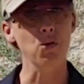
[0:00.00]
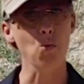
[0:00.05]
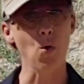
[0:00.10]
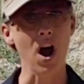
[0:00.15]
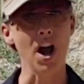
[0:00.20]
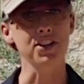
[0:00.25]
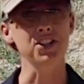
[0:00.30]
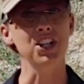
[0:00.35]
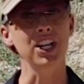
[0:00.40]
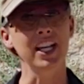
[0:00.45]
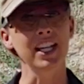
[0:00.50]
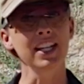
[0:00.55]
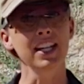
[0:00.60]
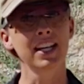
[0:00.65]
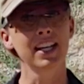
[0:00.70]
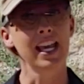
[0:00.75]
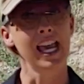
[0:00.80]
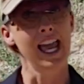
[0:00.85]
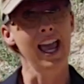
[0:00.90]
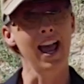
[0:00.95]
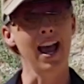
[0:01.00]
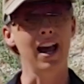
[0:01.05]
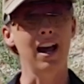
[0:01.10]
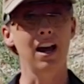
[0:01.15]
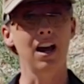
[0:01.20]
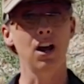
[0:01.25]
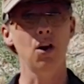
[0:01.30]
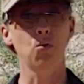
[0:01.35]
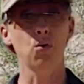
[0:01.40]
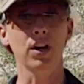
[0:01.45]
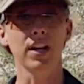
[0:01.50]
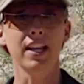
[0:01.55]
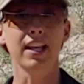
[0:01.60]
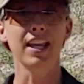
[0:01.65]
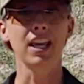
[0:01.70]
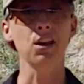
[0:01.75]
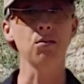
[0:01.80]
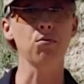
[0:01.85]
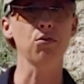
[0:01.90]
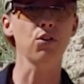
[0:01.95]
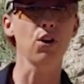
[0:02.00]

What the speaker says: for watching. We're gonna keep